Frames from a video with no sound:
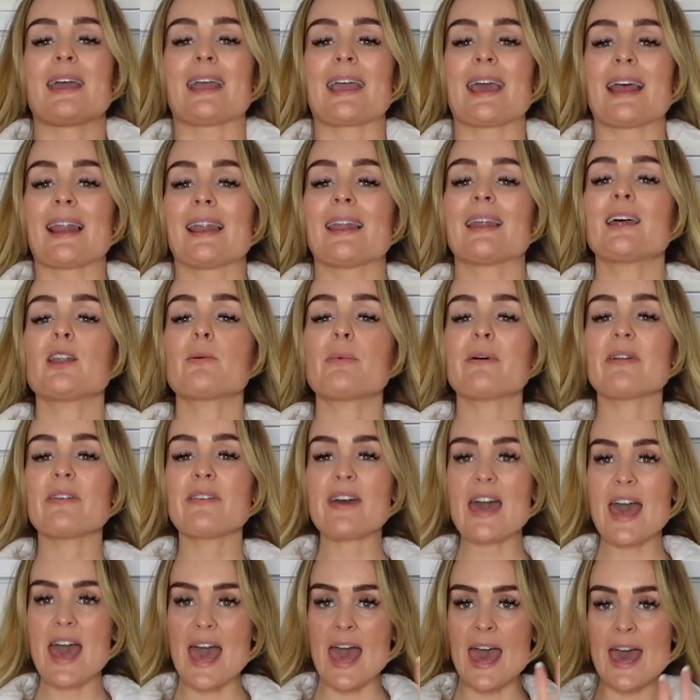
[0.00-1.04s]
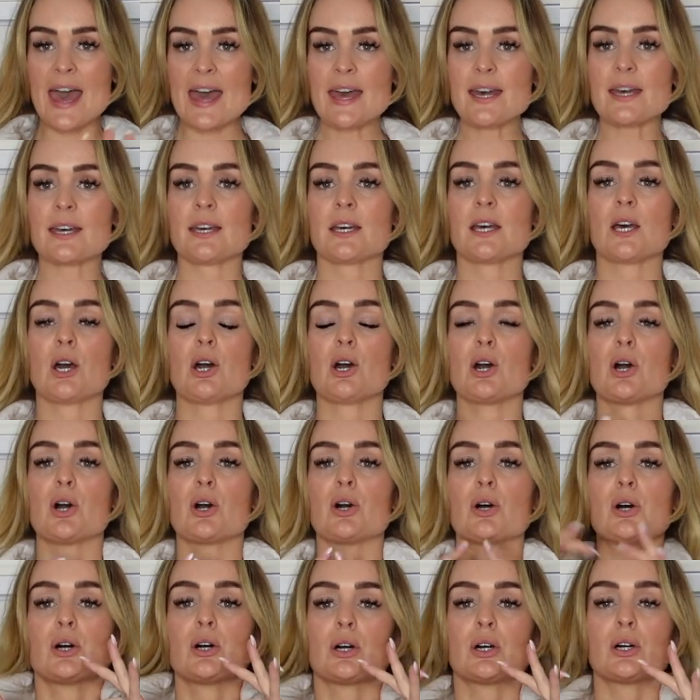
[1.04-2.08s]
get a little bit of air
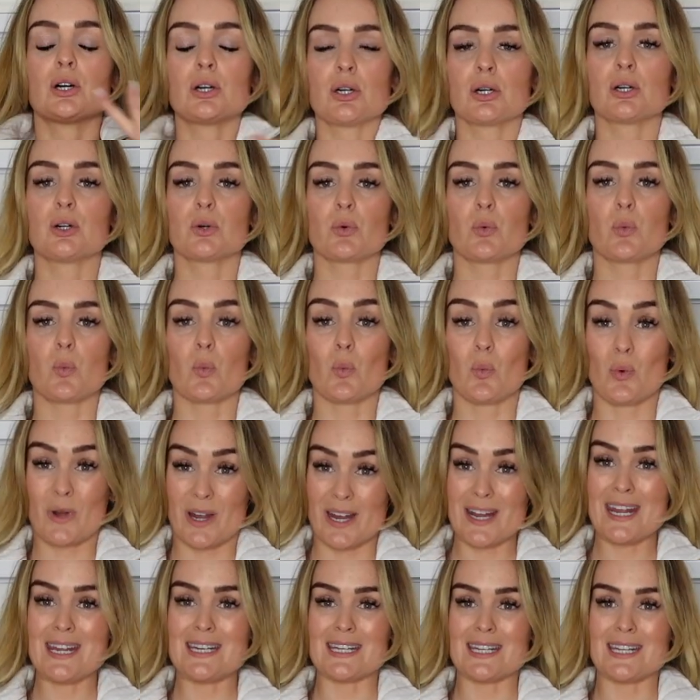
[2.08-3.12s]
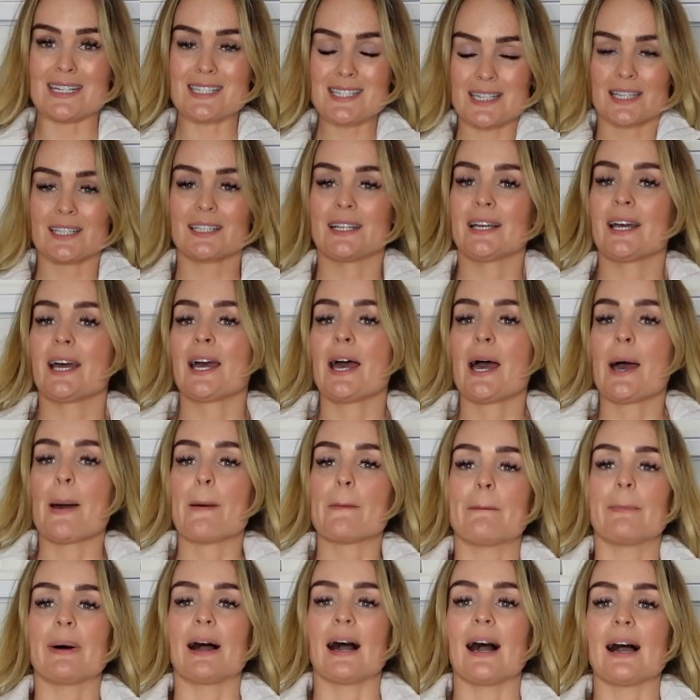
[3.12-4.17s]
where needed.
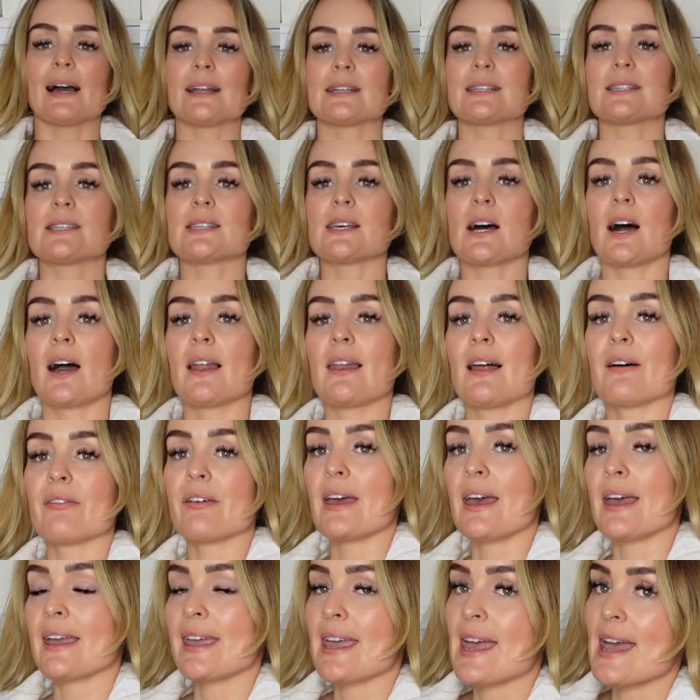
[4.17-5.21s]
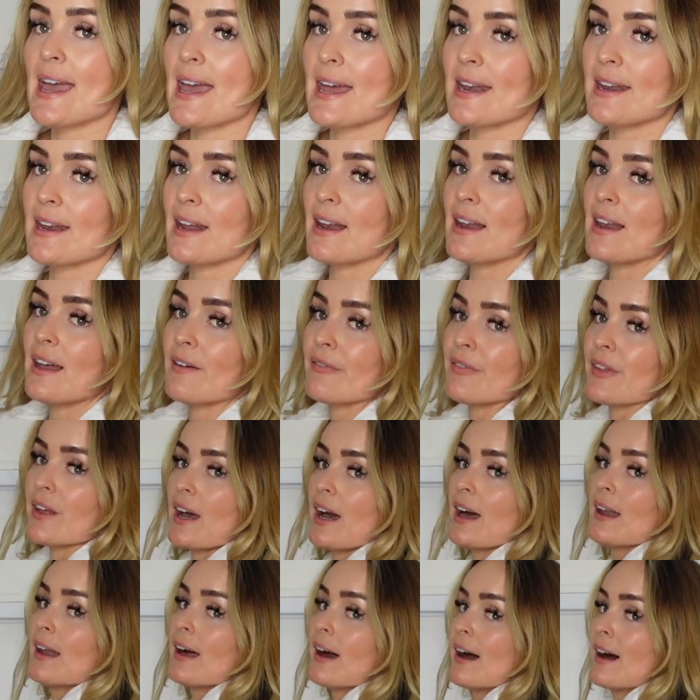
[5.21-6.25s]
But I love it, again, love the
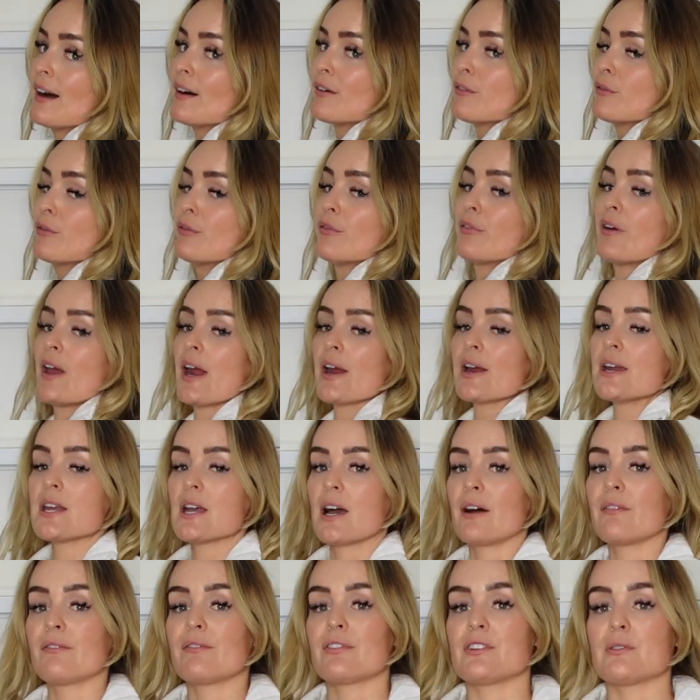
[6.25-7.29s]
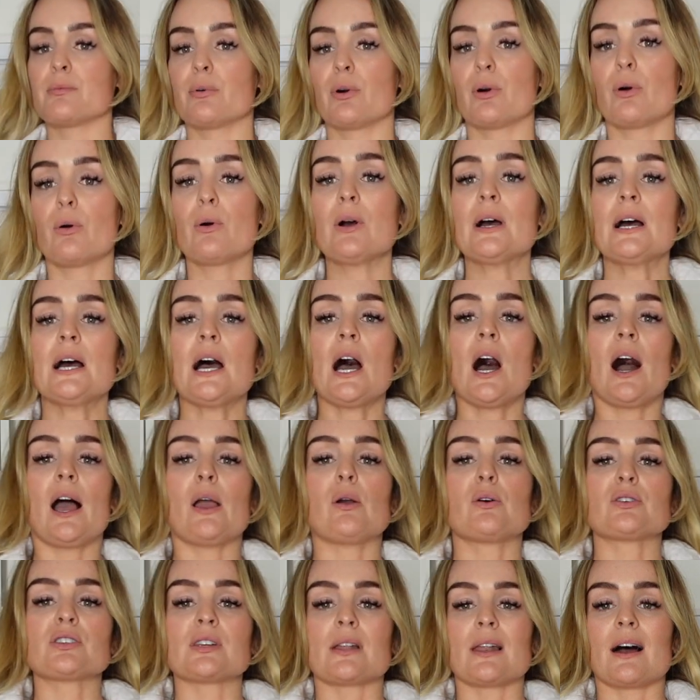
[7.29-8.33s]
colour, very comfortable. I
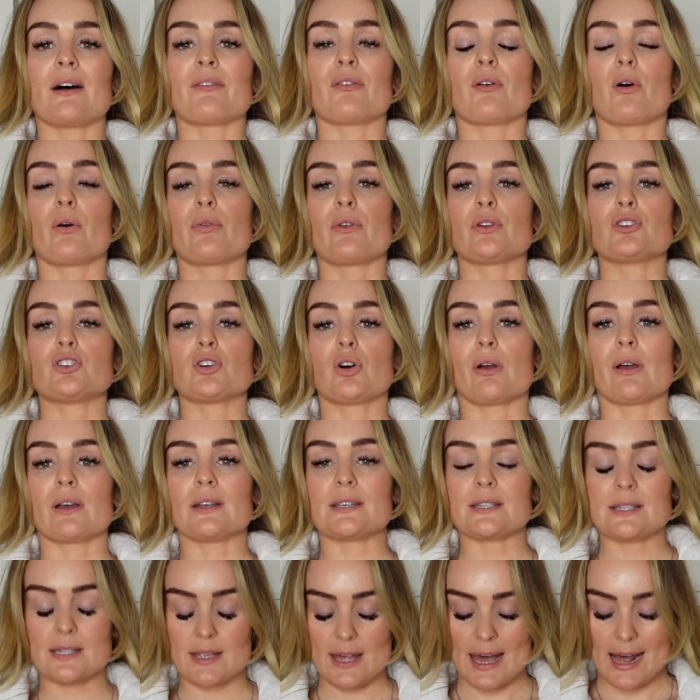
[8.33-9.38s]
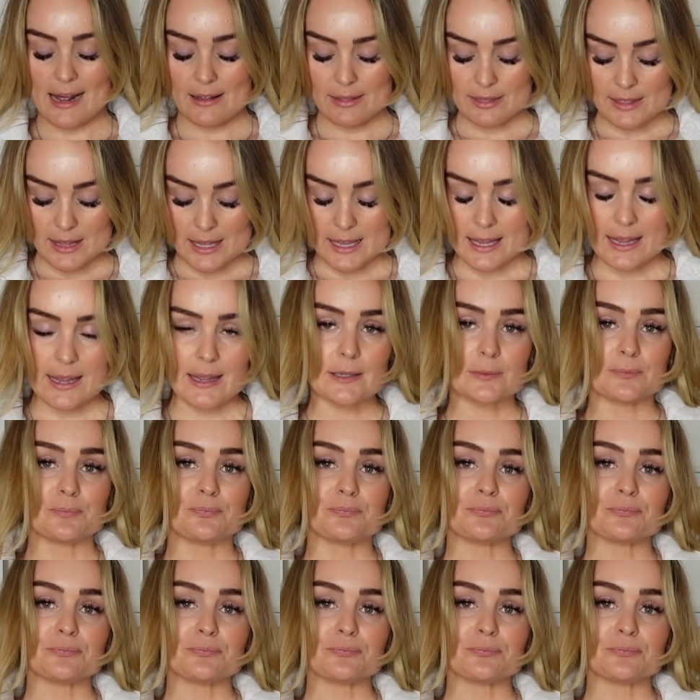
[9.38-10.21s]
also love on the joggers that the